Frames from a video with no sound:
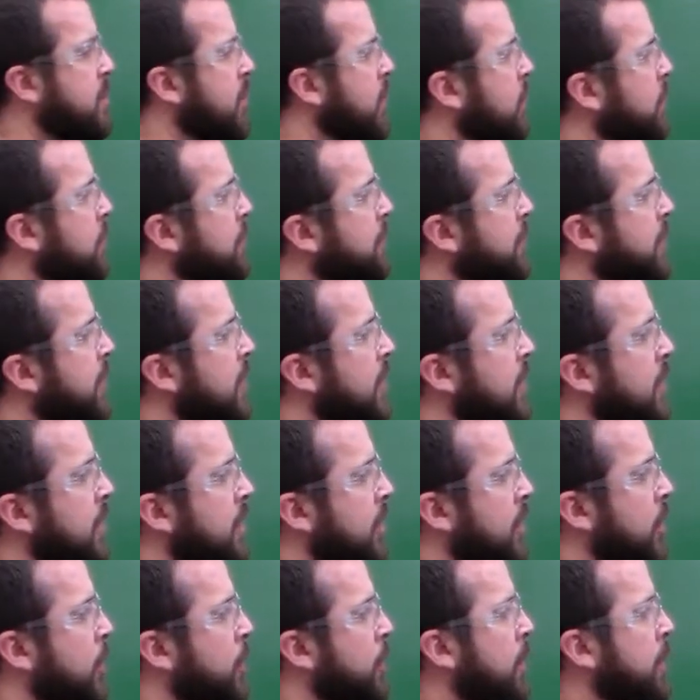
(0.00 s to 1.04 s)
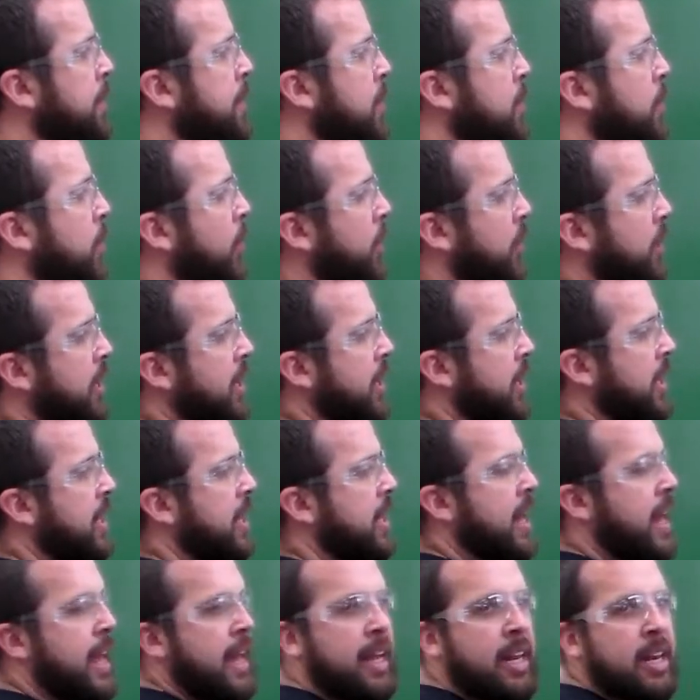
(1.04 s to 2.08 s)
So, you know, we've been working
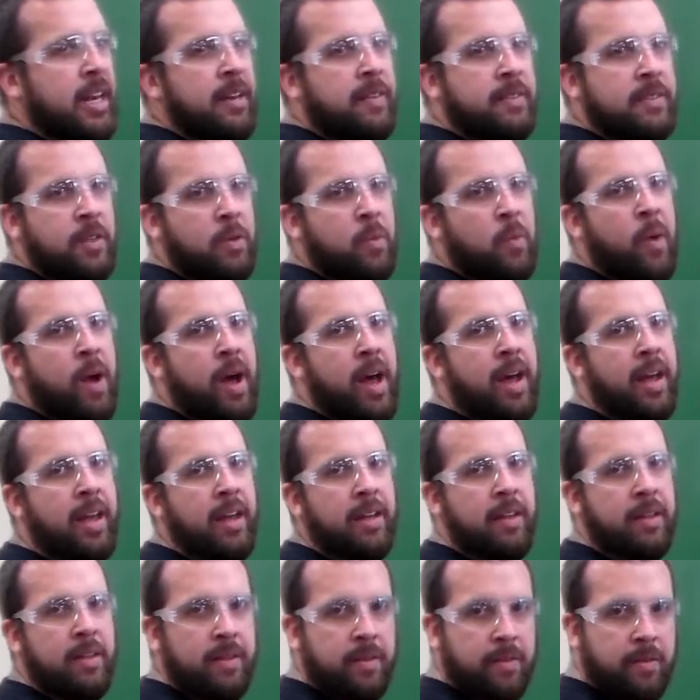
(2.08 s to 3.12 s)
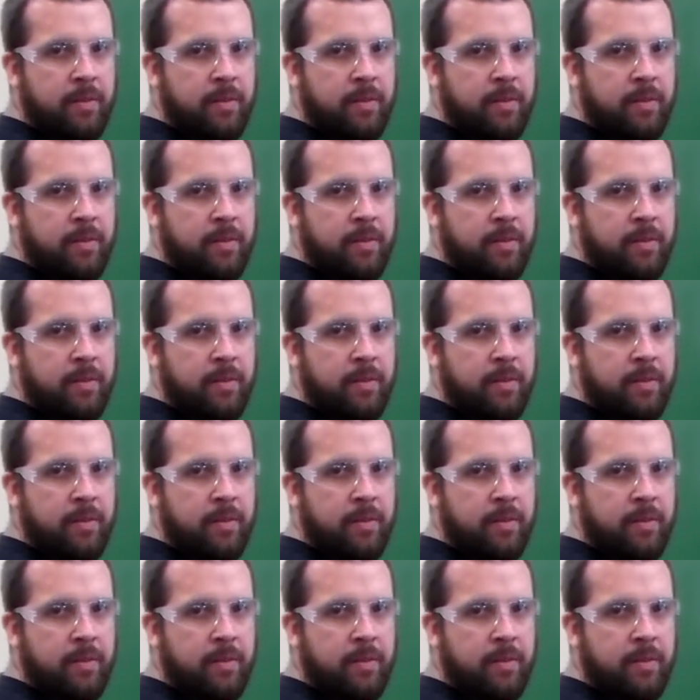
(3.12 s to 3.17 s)
in negatives and Y